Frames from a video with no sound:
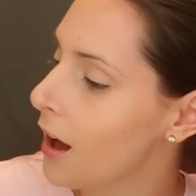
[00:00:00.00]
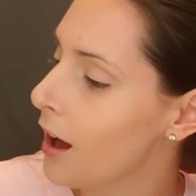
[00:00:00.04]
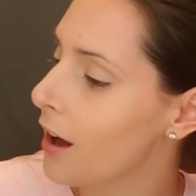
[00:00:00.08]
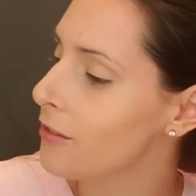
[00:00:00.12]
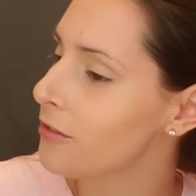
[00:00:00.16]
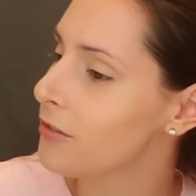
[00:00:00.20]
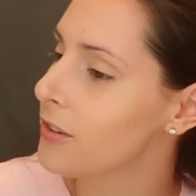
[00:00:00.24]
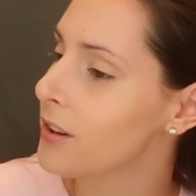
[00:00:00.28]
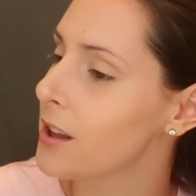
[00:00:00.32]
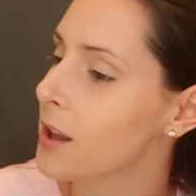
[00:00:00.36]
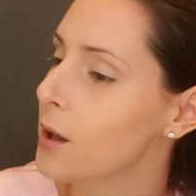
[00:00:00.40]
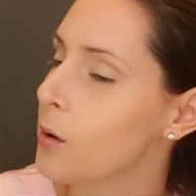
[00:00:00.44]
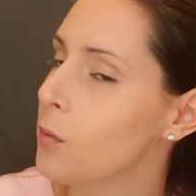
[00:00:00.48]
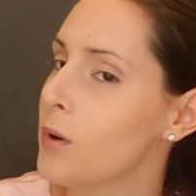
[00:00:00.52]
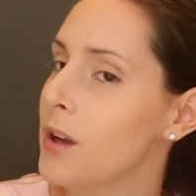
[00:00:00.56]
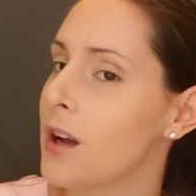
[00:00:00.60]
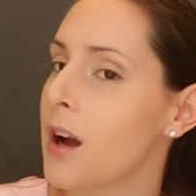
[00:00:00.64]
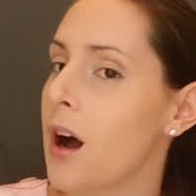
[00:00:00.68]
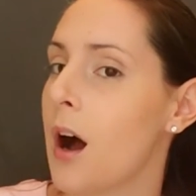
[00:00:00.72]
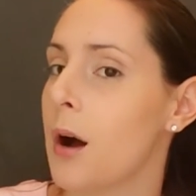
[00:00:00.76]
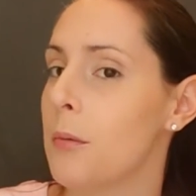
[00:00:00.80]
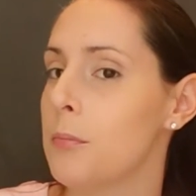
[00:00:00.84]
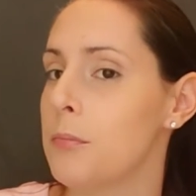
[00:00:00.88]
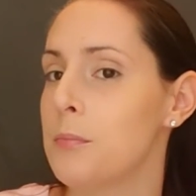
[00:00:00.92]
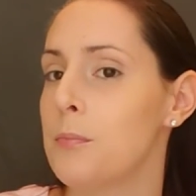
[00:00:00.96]
I feel like we
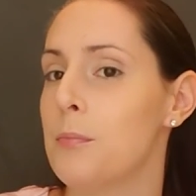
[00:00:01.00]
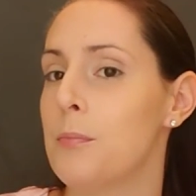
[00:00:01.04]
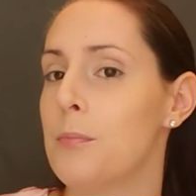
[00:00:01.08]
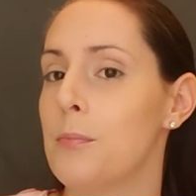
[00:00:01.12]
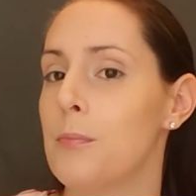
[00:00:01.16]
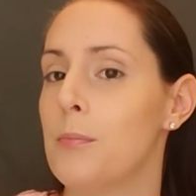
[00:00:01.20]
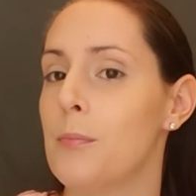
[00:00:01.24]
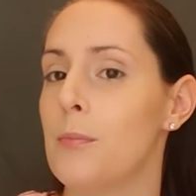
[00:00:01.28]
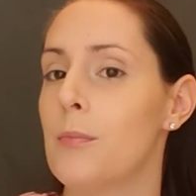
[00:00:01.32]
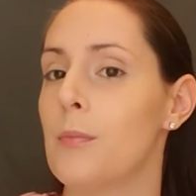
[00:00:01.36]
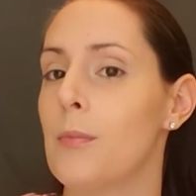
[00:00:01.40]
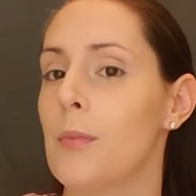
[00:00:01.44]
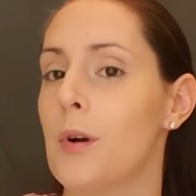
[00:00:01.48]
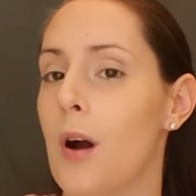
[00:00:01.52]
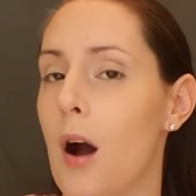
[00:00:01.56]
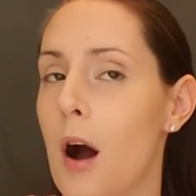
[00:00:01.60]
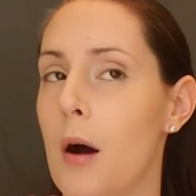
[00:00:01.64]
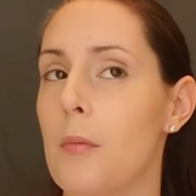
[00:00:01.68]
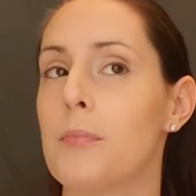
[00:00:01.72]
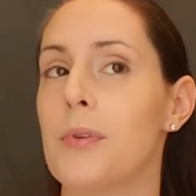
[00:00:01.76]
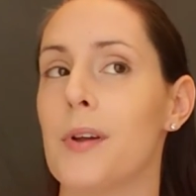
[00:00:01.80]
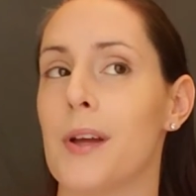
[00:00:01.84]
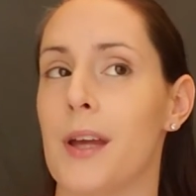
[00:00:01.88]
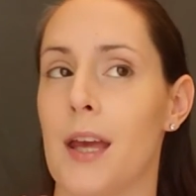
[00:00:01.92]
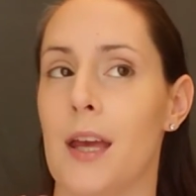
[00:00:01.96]
comp
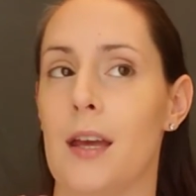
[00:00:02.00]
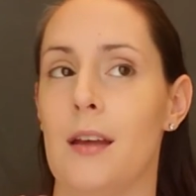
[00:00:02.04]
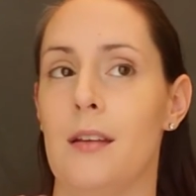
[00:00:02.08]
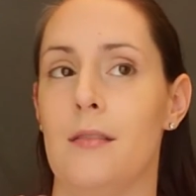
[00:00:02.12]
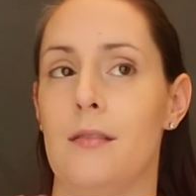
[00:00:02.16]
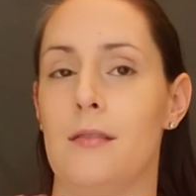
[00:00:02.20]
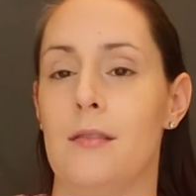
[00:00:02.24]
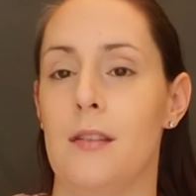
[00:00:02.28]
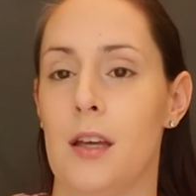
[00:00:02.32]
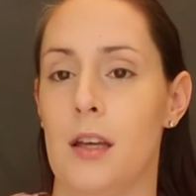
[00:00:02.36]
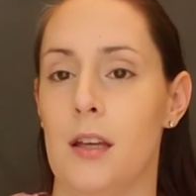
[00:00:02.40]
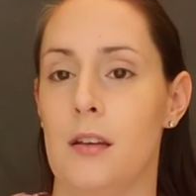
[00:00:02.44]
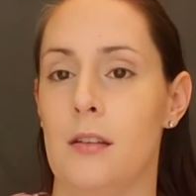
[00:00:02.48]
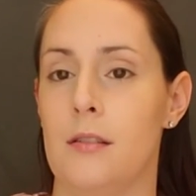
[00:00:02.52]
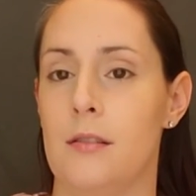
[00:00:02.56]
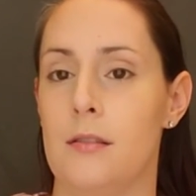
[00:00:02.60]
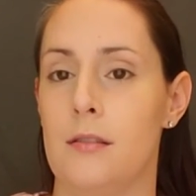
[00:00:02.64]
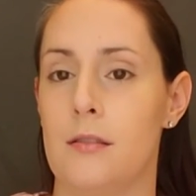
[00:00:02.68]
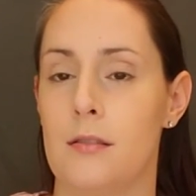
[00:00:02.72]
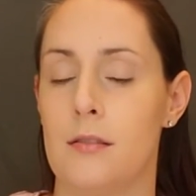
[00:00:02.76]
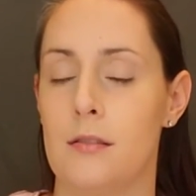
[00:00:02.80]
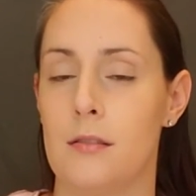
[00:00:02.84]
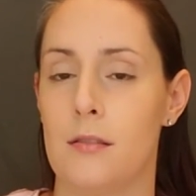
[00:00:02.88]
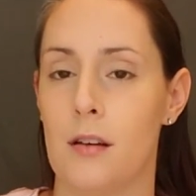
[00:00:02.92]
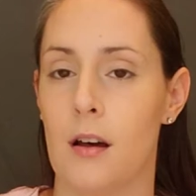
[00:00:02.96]
complicate
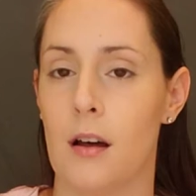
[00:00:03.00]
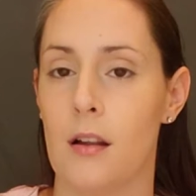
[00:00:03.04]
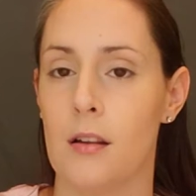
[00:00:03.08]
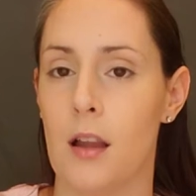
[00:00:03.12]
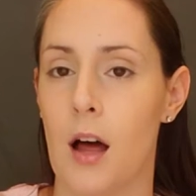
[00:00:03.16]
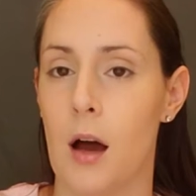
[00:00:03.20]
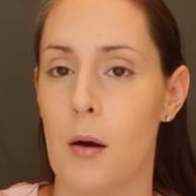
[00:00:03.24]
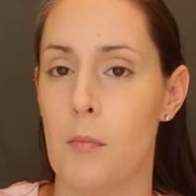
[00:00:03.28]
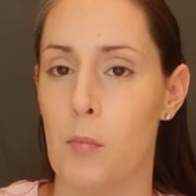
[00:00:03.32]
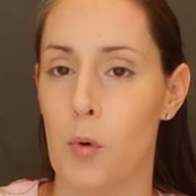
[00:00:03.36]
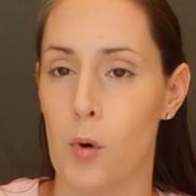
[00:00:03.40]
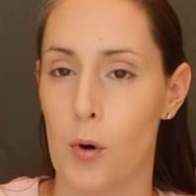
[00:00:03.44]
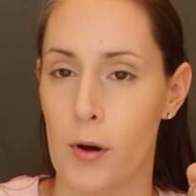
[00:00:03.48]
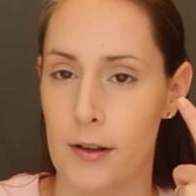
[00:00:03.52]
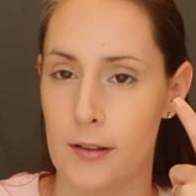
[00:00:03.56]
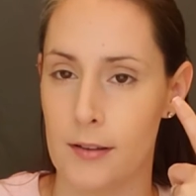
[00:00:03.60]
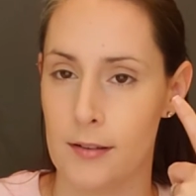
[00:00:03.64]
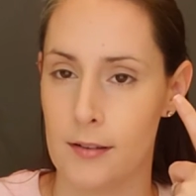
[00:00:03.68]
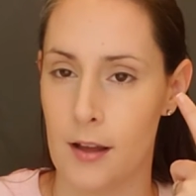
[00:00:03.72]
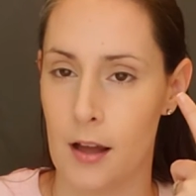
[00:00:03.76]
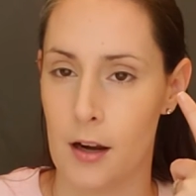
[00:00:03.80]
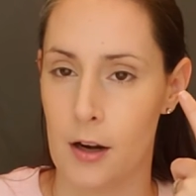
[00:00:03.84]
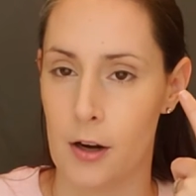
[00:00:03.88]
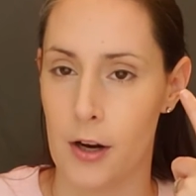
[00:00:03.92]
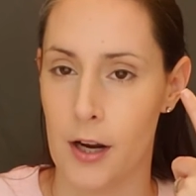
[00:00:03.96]
things a lot more
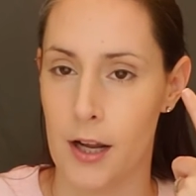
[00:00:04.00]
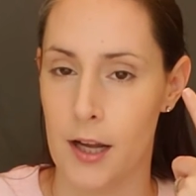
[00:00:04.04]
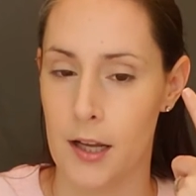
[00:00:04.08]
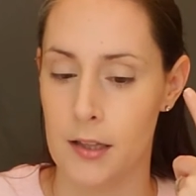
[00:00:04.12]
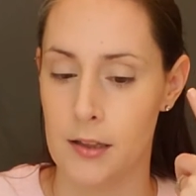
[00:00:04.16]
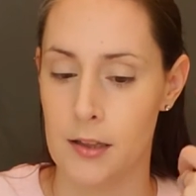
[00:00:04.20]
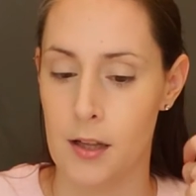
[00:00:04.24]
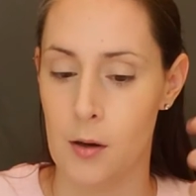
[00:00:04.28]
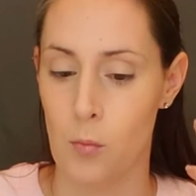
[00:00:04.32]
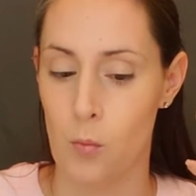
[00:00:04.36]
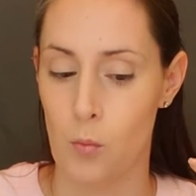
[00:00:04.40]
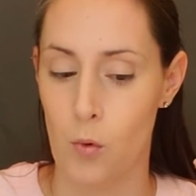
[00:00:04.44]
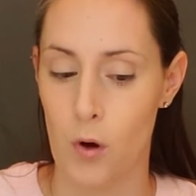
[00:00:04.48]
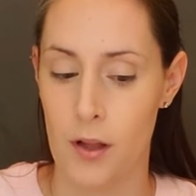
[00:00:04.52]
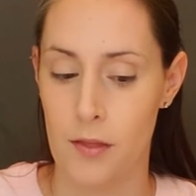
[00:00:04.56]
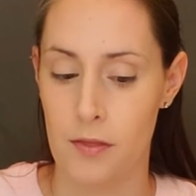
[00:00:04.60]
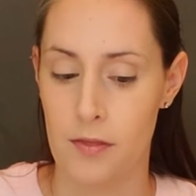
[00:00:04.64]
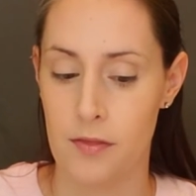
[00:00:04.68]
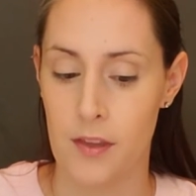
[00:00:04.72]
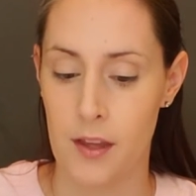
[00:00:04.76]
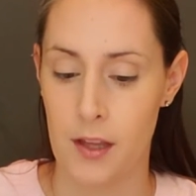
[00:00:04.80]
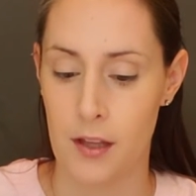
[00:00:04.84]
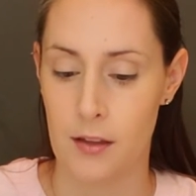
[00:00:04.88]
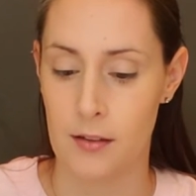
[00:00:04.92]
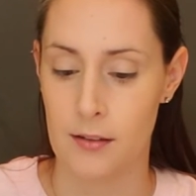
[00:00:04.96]
inside our head than what
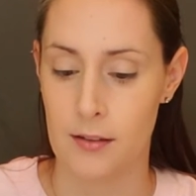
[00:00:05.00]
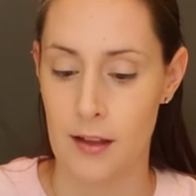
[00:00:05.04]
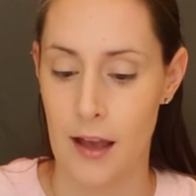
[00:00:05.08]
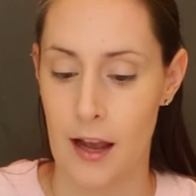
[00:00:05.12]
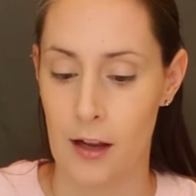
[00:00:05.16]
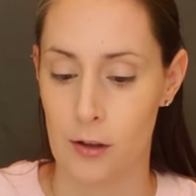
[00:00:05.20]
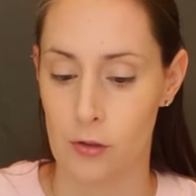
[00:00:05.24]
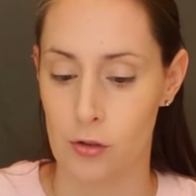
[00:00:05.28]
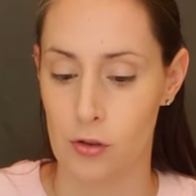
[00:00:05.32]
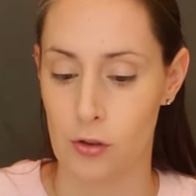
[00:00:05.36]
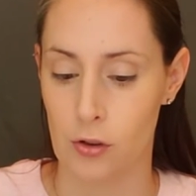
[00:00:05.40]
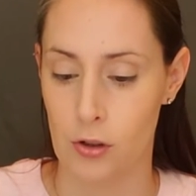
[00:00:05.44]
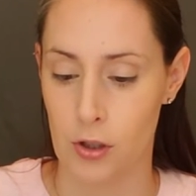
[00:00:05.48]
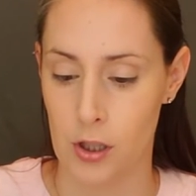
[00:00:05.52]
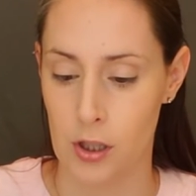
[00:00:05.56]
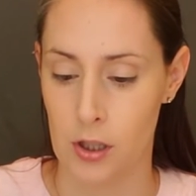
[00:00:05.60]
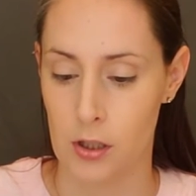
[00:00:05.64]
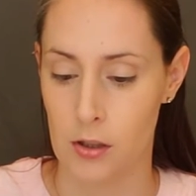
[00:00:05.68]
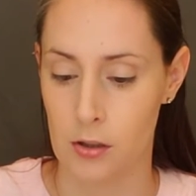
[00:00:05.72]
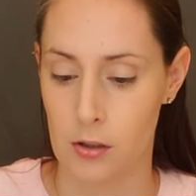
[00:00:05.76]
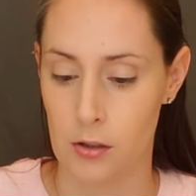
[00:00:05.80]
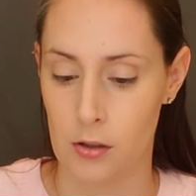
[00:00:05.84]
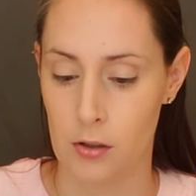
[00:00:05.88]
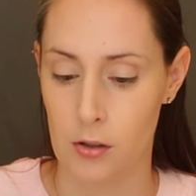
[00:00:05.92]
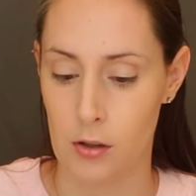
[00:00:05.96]
things actually
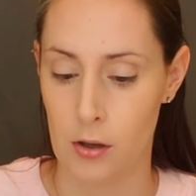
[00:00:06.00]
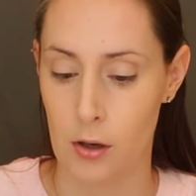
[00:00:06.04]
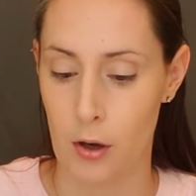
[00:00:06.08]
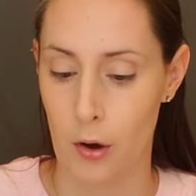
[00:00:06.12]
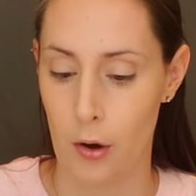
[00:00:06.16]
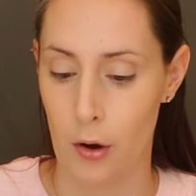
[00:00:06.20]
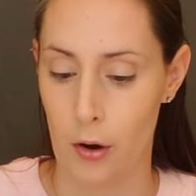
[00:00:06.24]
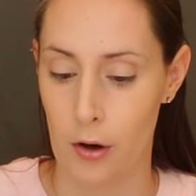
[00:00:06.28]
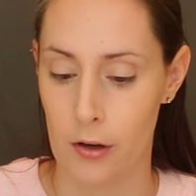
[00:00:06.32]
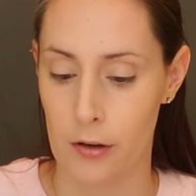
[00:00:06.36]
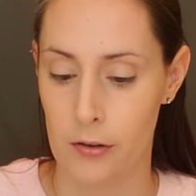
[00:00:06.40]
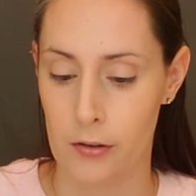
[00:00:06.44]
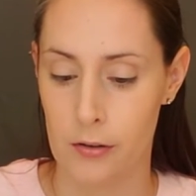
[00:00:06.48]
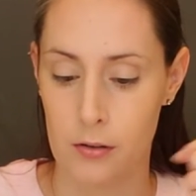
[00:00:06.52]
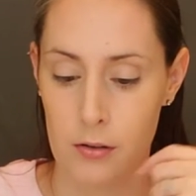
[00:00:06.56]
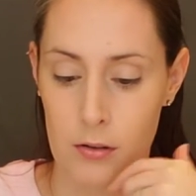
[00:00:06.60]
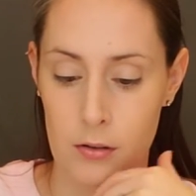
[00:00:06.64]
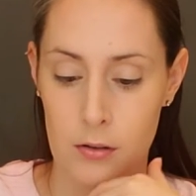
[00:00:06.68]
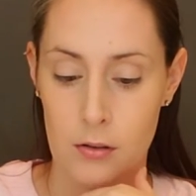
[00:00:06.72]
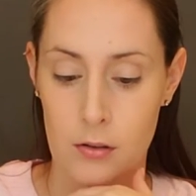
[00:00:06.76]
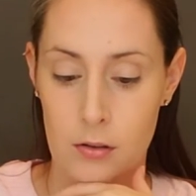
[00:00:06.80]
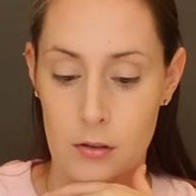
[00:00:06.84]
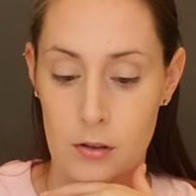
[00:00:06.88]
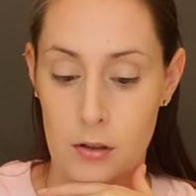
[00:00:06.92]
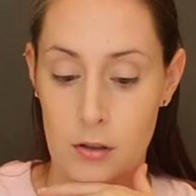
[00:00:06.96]
are.
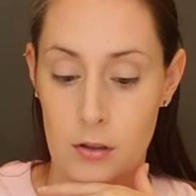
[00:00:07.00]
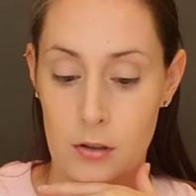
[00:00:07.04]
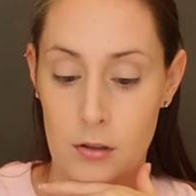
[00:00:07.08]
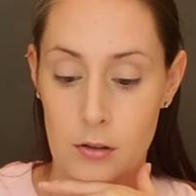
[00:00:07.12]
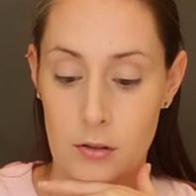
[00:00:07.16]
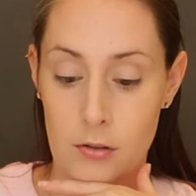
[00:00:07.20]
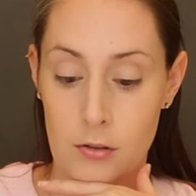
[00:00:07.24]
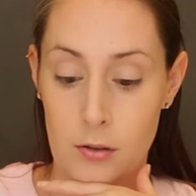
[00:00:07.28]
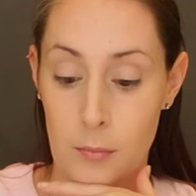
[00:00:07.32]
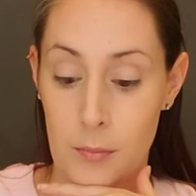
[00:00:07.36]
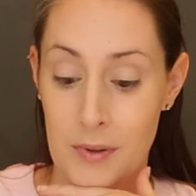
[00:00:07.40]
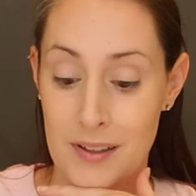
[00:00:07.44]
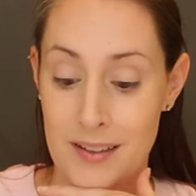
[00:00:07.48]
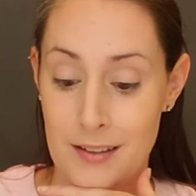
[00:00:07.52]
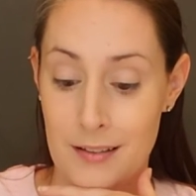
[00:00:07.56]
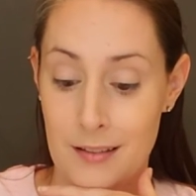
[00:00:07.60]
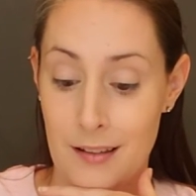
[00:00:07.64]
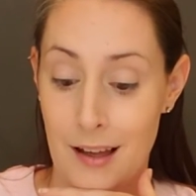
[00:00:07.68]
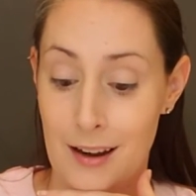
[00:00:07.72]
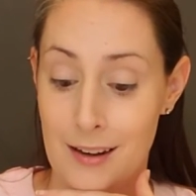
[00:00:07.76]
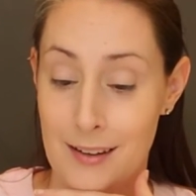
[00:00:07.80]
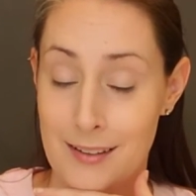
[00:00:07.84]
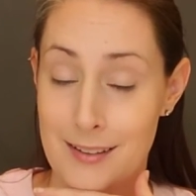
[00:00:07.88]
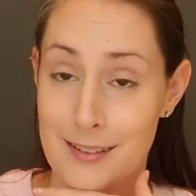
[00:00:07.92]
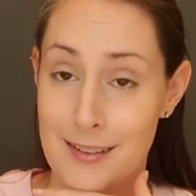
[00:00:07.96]
So it makes a
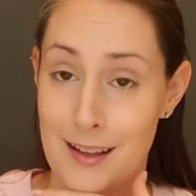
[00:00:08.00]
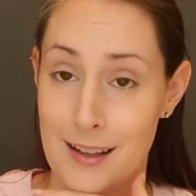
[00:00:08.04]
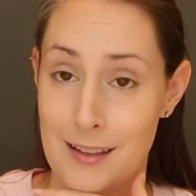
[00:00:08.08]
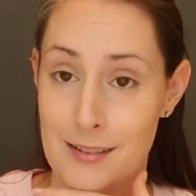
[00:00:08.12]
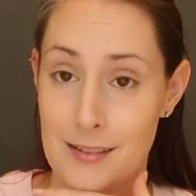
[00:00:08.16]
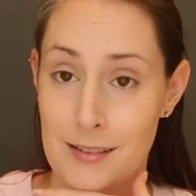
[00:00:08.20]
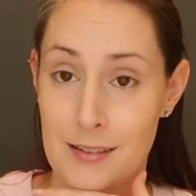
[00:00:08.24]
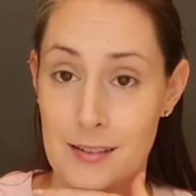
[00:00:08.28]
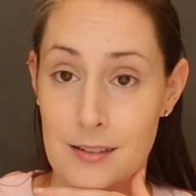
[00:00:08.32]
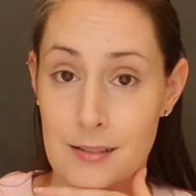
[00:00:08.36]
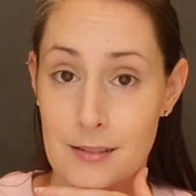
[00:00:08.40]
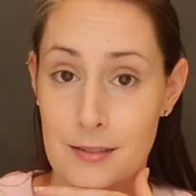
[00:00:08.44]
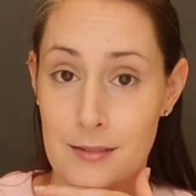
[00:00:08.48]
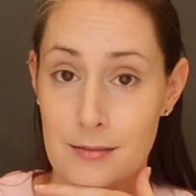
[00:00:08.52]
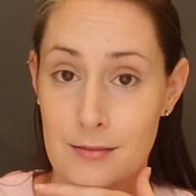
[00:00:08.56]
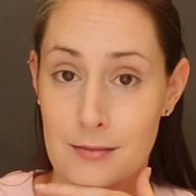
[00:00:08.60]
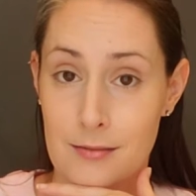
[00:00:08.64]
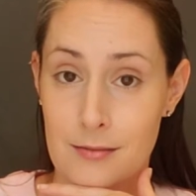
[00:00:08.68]
lot of sense.